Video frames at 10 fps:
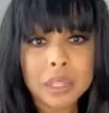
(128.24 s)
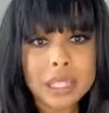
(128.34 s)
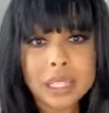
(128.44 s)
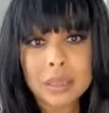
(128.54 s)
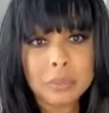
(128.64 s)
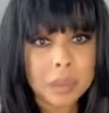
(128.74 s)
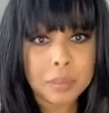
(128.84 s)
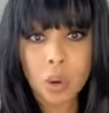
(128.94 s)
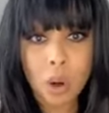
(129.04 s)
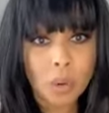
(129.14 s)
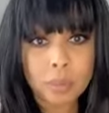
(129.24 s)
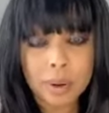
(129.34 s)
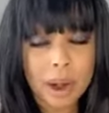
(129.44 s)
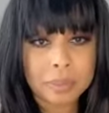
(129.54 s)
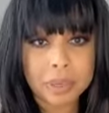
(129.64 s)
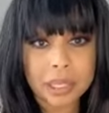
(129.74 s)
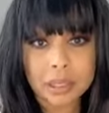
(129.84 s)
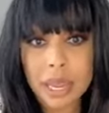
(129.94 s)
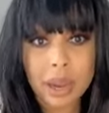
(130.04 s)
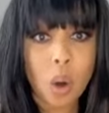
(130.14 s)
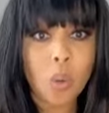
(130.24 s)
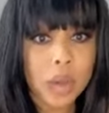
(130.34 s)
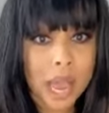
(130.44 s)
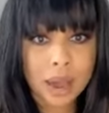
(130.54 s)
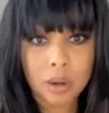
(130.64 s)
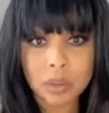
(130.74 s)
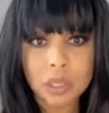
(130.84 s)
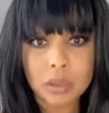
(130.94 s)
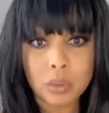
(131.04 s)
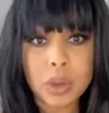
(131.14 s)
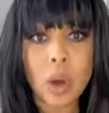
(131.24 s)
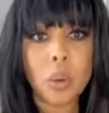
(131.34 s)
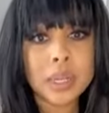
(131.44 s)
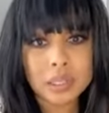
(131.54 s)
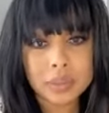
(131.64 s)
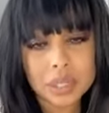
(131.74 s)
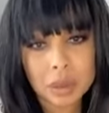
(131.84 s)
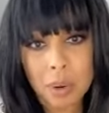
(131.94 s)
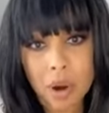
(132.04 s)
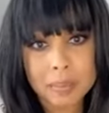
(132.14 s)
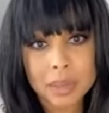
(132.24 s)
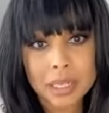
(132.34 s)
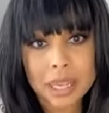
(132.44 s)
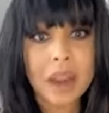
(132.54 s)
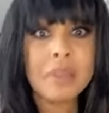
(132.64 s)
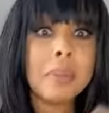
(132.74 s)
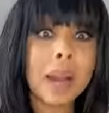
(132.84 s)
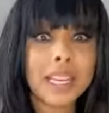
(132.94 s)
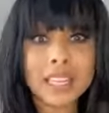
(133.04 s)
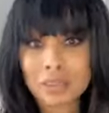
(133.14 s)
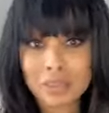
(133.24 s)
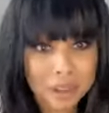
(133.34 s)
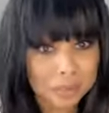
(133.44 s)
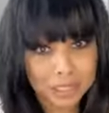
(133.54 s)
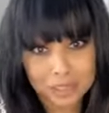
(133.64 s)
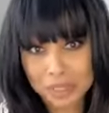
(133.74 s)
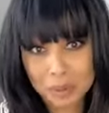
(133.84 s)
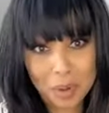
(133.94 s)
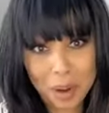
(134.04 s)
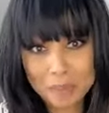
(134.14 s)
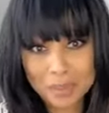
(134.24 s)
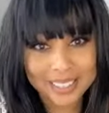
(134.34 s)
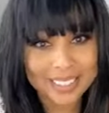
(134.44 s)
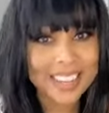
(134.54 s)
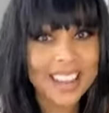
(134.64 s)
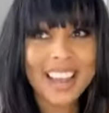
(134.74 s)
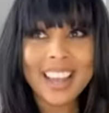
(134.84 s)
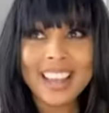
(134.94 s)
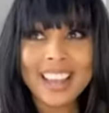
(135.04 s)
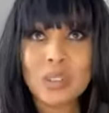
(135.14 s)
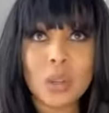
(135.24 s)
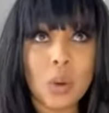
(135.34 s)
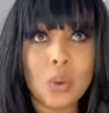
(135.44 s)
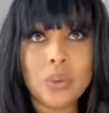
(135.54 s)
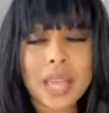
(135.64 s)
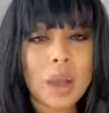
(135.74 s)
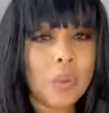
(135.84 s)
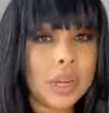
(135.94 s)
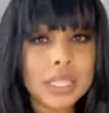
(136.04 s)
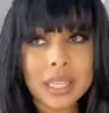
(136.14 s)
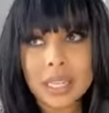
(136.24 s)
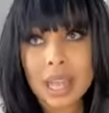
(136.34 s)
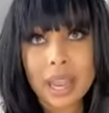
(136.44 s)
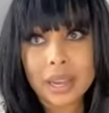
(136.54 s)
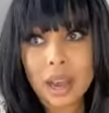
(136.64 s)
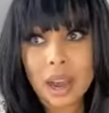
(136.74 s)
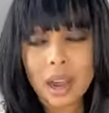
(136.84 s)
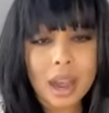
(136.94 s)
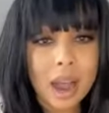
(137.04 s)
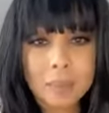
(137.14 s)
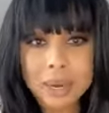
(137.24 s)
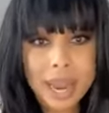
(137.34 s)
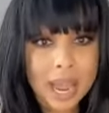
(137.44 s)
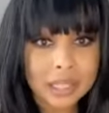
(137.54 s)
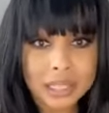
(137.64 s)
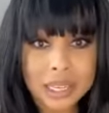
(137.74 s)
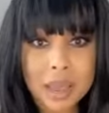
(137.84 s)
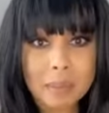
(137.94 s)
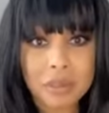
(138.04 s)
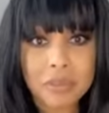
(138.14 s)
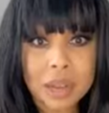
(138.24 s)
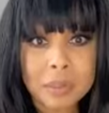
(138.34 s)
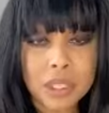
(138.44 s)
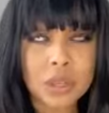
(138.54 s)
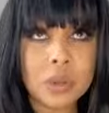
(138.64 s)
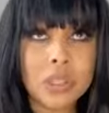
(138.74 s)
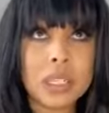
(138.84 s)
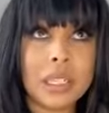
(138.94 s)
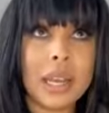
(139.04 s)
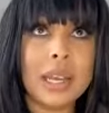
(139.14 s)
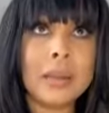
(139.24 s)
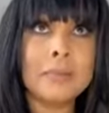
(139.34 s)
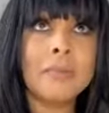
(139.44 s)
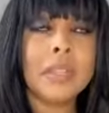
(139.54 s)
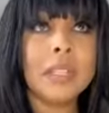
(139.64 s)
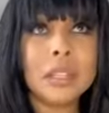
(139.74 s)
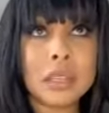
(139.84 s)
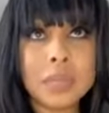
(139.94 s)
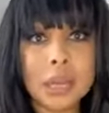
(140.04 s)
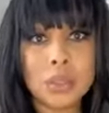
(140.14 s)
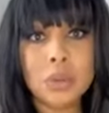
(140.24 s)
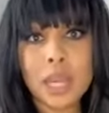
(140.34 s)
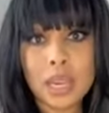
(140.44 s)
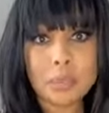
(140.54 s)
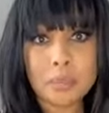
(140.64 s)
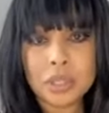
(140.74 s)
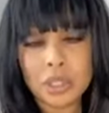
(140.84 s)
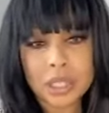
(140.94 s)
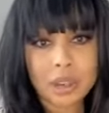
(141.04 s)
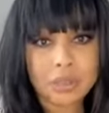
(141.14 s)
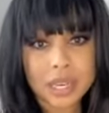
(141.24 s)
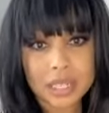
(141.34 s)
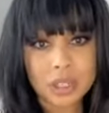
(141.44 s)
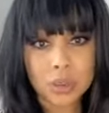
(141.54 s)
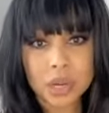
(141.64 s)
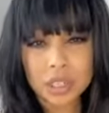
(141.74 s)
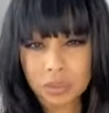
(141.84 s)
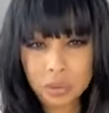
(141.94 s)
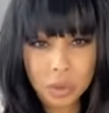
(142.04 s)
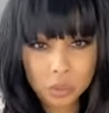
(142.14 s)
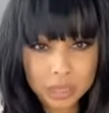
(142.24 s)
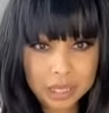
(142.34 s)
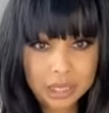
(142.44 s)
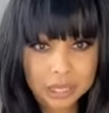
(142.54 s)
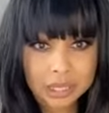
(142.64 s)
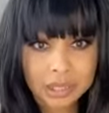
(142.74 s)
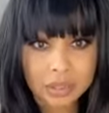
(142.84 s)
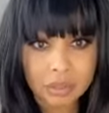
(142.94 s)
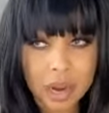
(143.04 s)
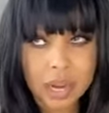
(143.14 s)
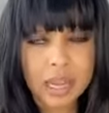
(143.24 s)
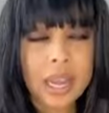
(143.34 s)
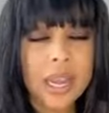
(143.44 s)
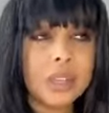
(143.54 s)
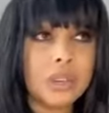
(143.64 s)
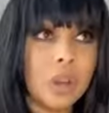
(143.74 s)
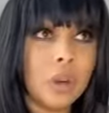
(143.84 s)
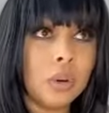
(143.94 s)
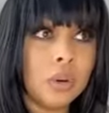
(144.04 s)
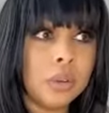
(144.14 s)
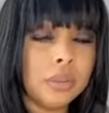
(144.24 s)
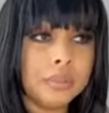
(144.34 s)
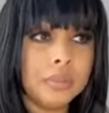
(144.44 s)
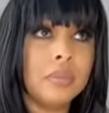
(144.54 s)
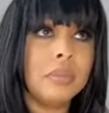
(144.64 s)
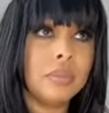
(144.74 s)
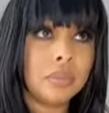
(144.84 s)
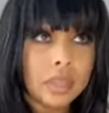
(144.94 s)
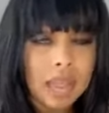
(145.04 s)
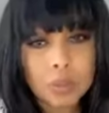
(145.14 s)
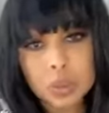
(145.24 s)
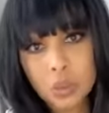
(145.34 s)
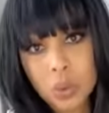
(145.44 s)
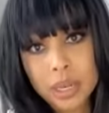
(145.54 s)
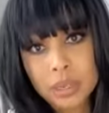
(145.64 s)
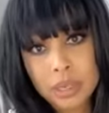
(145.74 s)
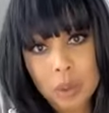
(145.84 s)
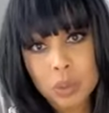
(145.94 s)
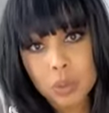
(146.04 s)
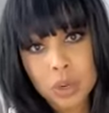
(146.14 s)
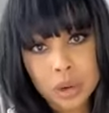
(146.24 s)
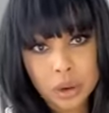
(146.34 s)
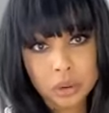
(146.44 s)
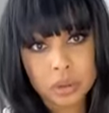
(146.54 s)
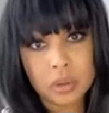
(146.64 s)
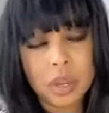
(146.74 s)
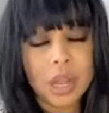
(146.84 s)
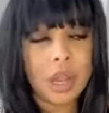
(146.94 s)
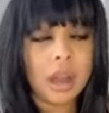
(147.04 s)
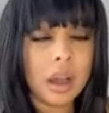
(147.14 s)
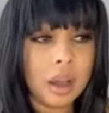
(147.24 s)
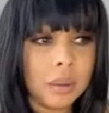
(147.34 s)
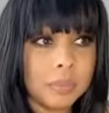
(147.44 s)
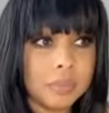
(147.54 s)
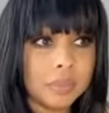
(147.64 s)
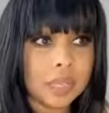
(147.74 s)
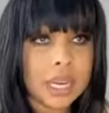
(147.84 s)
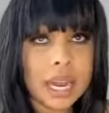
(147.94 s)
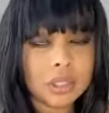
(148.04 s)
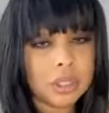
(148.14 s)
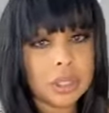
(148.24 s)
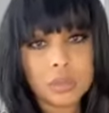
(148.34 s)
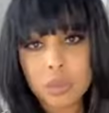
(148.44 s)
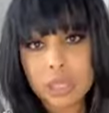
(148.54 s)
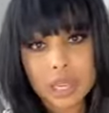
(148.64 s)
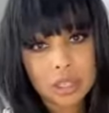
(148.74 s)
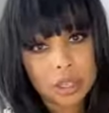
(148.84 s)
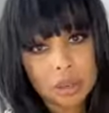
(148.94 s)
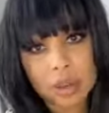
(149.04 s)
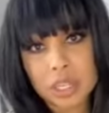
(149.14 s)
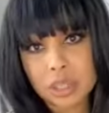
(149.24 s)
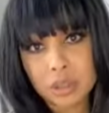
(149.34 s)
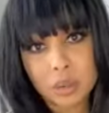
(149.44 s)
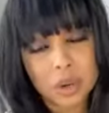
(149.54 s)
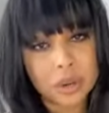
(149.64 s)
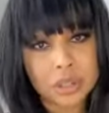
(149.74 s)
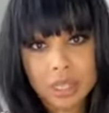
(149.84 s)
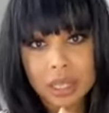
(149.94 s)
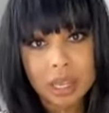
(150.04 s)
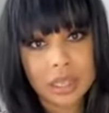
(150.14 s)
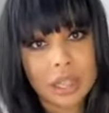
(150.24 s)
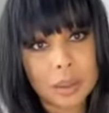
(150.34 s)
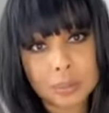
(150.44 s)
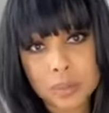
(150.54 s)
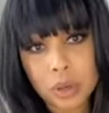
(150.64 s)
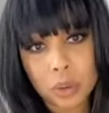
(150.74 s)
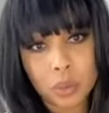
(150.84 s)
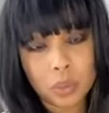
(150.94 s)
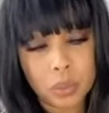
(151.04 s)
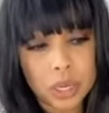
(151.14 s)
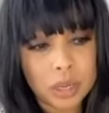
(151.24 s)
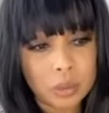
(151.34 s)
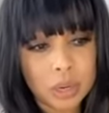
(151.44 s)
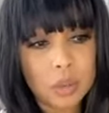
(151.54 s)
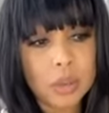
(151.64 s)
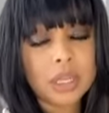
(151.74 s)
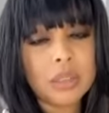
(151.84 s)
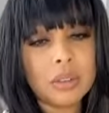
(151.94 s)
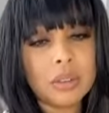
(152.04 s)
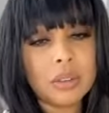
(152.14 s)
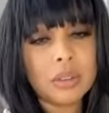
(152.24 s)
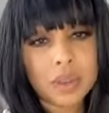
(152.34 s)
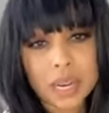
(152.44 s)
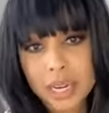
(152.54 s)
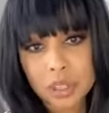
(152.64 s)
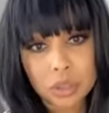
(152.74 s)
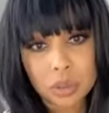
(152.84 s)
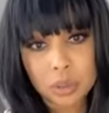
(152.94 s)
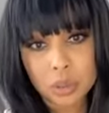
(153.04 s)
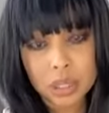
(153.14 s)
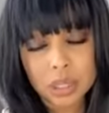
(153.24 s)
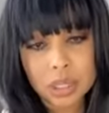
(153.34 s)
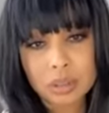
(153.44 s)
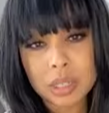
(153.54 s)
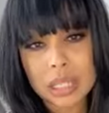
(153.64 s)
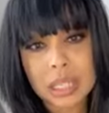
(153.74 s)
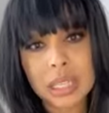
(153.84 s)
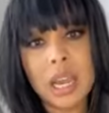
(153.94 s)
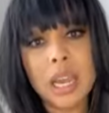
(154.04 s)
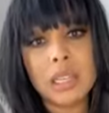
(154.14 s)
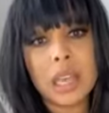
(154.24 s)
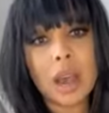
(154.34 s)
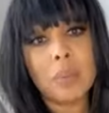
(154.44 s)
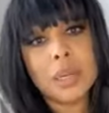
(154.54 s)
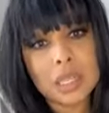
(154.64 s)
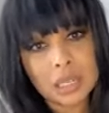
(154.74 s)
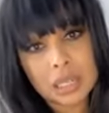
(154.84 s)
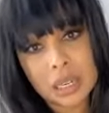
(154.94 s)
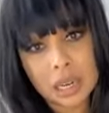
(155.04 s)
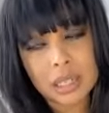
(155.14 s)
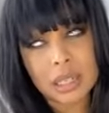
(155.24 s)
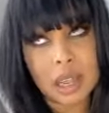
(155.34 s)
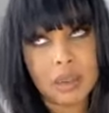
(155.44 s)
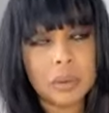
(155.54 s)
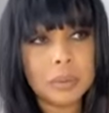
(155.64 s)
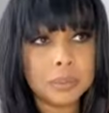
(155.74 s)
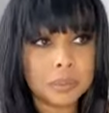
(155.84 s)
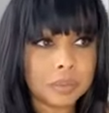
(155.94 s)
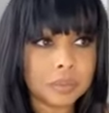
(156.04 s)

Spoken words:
really seen people own property, like own a house. We always lived in apartments. Everybody in the family lived in apartments. So that wasn't like a commonality in my family. So it's just like, sometimes you can't put yourself in that situation if you don't see it, right? So that was one hurdle. And that's just with that generational curse thing that, we don't get the financial literacy to help us get to the next level.